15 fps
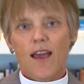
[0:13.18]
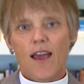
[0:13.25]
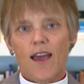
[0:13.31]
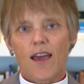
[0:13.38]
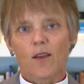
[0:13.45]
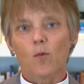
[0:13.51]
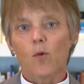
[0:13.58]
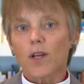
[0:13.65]

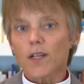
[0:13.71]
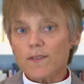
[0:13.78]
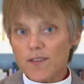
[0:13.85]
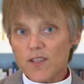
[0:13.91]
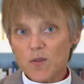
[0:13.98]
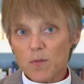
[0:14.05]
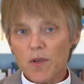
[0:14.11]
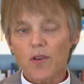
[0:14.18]
and one of the
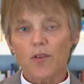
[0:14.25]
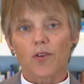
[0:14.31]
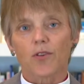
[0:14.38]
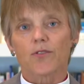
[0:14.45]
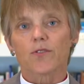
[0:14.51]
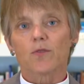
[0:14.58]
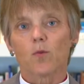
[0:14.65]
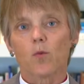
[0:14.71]

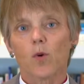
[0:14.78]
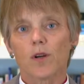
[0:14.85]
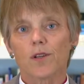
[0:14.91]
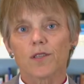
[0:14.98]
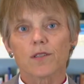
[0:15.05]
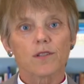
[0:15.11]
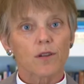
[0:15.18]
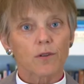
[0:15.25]
speakers
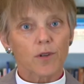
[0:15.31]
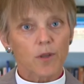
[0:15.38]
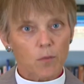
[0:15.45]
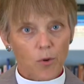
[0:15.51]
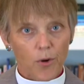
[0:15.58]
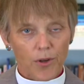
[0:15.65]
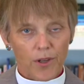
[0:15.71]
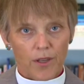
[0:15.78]
was Tony
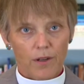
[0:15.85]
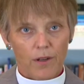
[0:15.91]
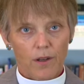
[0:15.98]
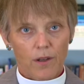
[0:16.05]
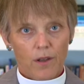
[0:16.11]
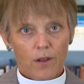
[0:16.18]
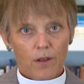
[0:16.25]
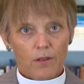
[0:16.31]
Morgan,
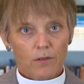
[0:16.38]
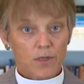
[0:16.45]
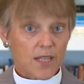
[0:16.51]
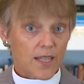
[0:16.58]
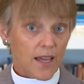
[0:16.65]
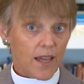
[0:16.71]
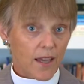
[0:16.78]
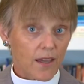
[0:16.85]
who is
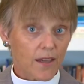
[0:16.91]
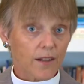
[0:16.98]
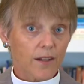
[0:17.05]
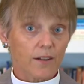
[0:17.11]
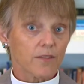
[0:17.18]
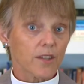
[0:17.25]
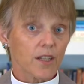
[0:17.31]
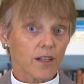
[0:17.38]
the head
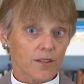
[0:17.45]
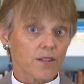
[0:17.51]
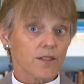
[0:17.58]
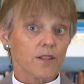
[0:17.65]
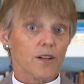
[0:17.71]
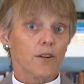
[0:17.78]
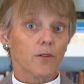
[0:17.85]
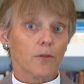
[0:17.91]
of the
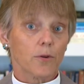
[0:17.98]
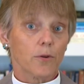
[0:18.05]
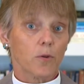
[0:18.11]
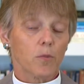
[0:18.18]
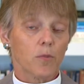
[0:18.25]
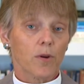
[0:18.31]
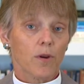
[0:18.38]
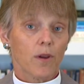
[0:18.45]
Unstuck
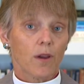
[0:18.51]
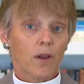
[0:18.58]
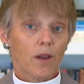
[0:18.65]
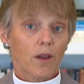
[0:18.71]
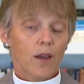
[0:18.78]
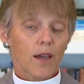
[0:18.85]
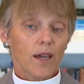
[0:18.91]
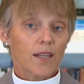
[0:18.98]
Group.
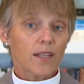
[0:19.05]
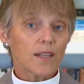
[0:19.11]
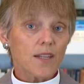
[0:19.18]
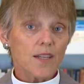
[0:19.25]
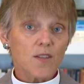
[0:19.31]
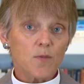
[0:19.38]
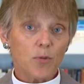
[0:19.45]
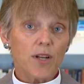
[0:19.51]
And in
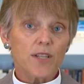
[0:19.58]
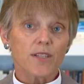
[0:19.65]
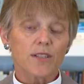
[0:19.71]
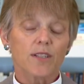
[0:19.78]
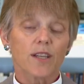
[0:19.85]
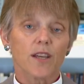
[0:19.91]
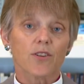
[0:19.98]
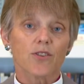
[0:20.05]
his
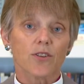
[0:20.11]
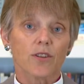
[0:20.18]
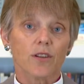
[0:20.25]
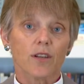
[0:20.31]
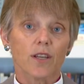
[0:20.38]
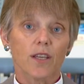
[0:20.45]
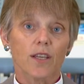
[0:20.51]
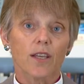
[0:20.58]

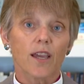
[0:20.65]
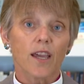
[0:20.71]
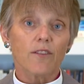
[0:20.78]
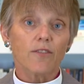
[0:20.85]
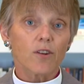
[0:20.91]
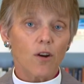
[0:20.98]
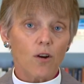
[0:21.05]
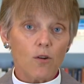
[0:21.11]
presentation, he gave
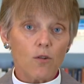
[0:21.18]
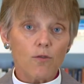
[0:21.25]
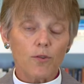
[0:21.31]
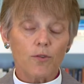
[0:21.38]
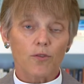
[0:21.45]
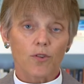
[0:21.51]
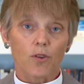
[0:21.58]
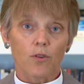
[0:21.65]
an
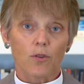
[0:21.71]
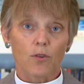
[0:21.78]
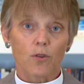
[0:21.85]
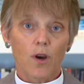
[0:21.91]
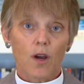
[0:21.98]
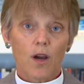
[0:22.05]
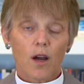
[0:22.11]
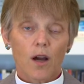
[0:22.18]
overview
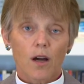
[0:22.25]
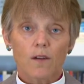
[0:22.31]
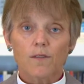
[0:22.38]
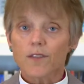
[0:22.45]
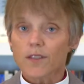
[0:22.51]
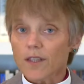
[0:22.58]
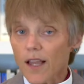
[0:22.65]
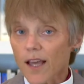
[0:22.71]
of
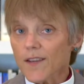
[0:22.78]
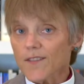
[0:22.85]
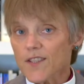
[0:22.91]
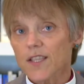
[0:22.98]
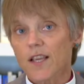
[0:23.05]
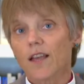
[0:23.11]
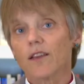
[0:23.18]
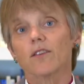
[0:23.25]
the life
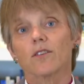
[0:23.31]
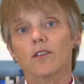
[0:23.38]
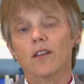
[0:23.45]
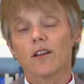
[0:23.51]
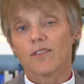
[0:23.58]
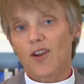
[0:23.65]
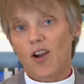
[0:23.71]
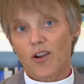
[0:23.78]
cycle
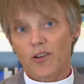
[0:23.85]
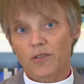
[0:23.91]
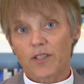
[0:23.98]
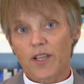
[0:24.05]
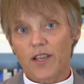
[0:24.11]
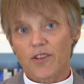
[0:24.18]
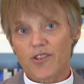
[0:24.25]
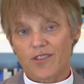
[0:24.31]
of
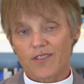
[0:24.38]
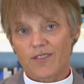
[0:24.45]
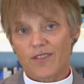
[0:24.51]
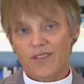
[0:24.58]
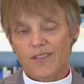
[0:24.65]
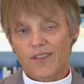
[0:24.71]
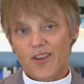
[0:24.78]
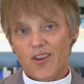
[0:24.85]

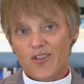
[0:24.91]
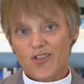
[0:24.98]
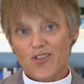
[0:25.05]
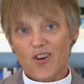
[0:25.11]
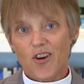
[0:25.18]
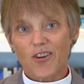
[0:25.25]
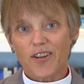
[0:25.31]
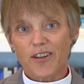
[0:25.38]
congregations,
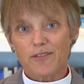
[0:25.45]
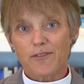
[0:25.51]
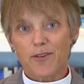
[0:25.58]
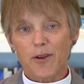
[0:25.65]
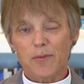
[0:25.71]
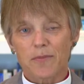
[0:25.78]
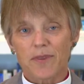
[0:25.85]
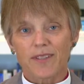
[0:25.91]
starting
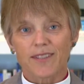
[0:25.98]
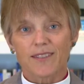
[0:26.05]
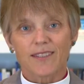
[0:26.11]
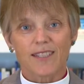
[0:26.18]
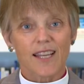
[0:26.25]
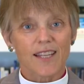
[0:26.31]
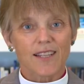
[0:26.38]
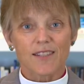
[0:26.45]
from the
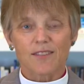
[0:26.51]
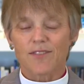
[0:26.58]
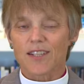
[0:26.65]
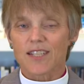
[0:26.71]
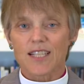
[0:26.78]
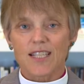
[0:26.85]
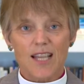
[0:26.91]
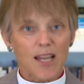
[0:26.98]
days of
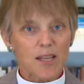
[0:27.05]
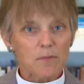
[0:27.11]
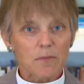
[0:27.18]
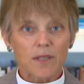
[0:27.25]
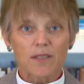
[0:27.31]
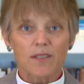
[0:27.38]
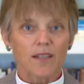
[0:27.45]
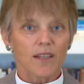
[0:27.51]

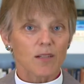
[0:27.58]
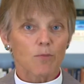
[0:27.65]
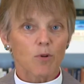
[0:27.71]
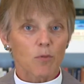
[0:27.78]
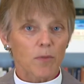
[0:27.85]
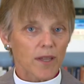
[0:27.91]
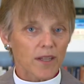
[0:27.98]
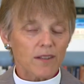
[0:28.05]
excitement and
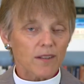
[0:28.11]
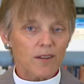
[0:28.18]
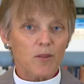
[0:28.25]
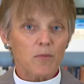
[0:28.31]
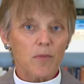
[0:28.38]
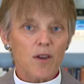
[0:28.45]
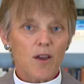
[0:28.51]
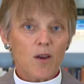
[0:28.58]

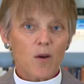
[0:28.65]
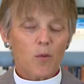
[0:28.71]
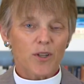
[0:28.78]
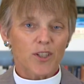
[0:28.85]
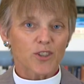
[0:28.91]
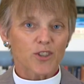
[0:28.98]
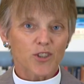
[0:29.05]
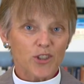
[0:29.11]
momentum when
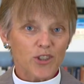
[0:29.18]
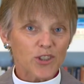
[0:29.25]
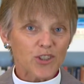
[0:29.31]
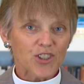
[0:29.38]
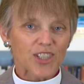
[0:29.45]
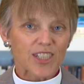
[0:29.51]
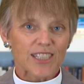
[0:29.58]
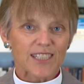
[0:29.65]
a
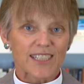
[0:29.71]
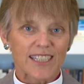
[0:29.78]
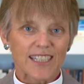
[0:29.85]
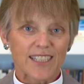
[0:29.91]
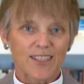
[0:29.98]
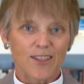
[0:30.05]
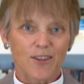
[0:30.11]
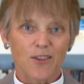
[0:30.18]
church is
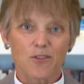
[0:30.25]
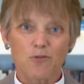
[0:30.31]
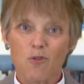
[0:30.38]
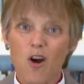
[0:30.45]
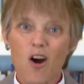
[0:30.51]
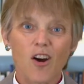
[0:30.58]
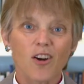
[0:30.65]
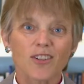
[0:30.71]
in the
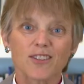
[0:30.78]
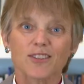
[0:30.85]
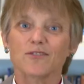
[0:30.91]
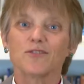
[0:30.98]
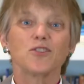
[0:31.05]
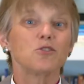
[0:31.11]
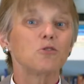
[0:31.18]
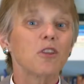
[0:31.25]
throngs of
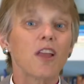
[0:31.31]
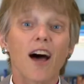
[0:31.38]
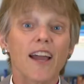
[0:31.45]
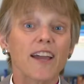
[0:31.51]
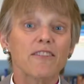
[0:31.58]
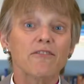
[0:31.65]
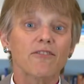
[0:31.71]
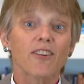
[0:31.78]
new
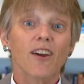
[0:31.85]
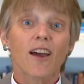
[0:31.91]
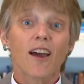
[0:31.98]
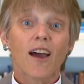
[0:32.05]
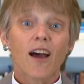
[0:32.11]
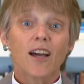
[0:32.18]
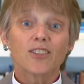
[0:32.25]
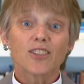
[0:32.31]
life
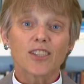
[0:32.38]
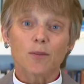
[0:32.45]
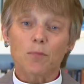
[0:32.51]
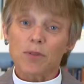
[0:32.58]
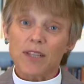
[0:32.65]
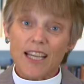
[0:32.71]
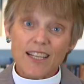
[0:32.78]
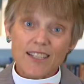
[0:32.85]
to the
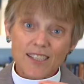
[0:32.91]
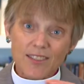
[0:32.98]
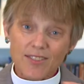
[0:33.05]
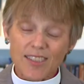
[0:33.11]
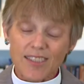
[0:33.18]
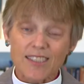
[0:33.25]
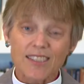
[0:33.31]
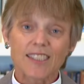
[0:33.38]
place of
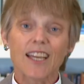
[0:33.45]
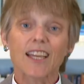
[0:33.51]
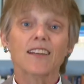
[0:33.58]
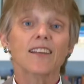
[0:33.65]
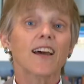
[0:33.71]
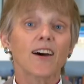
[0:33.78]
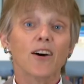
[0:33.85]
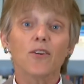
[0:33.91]
sustained
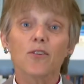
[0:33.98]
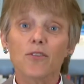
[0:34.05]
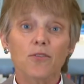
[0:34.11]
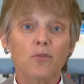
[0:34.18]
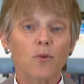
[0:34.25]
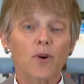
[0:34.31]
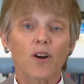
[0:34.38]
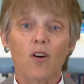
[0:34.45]

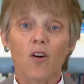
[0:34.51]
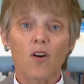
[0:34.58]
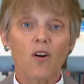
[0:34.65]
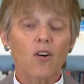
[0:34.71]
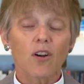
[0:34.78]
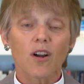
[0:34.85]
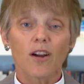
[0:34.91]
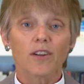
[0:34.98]
health where
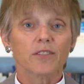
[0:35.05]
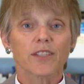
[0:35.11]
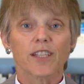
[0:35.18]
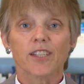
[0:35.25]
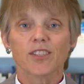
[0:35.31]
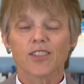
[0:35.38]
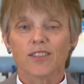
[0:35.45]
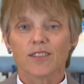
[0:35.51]
all
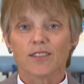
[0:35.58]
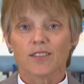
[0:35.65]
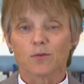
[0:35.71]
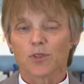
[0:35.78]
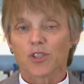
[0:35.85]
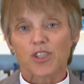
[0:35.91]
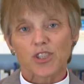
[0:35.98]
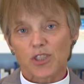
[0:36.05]
congregations
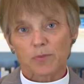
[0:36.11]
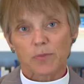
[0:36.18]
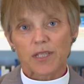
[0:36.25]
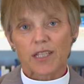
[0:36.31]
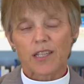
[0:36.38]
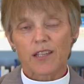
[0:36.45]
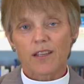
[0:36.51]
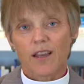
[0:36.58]
wish to
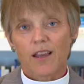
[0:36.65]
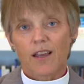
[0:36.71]
be.